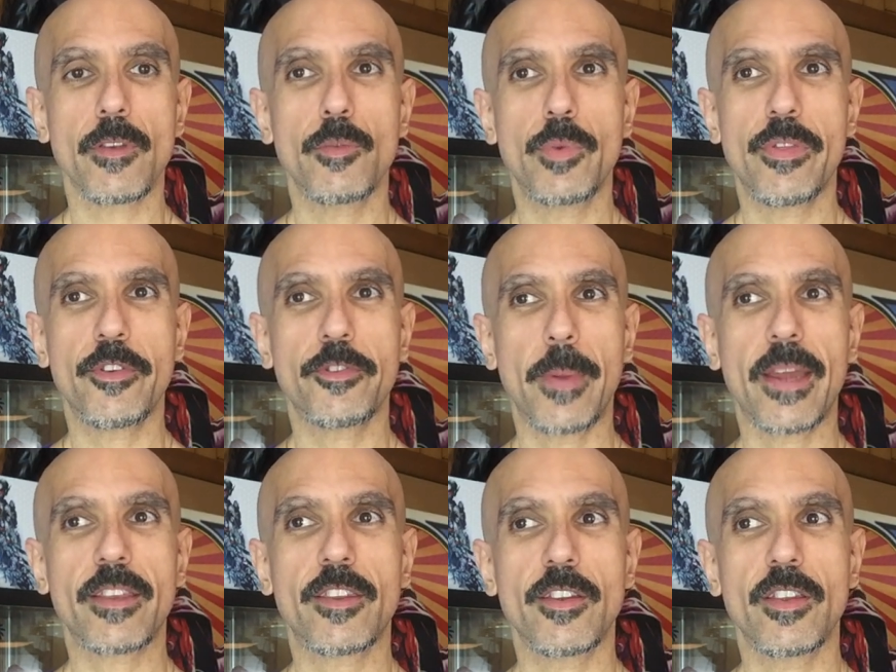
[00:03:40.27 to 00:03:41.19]
with
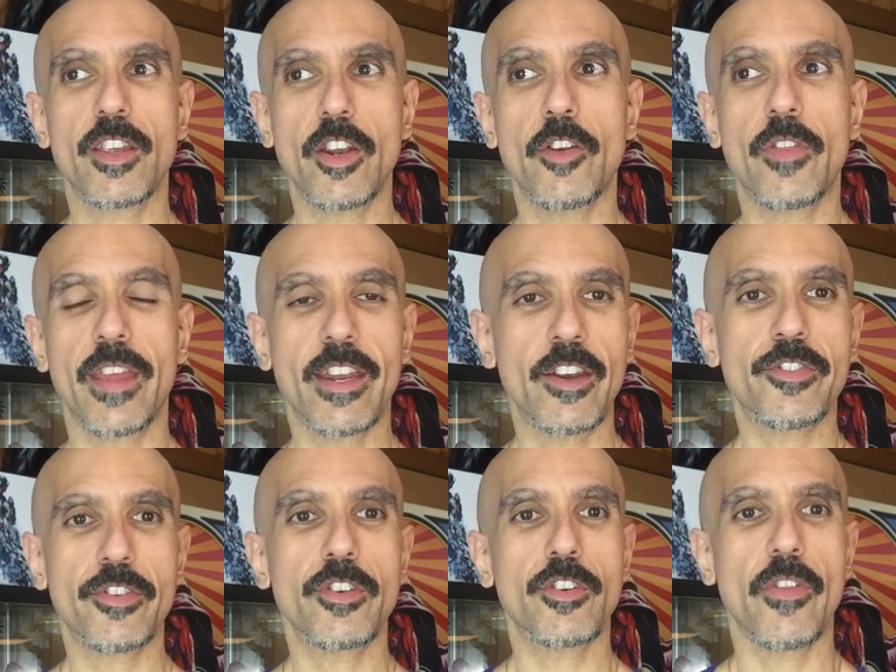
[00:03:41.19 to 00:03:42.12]
respect to, you know, the Inner
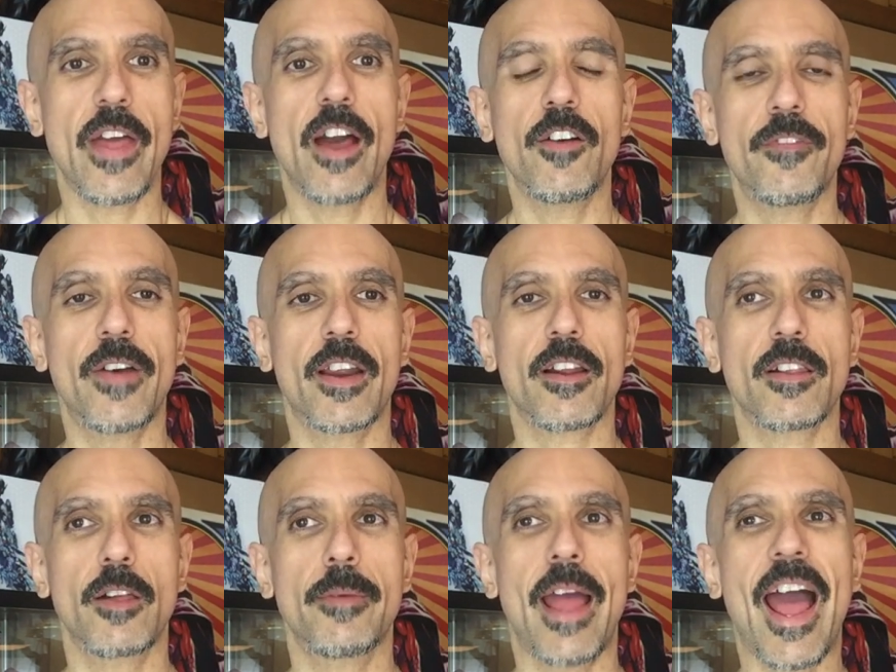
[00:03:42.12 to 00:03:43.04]
Circle, the Hellfire Club,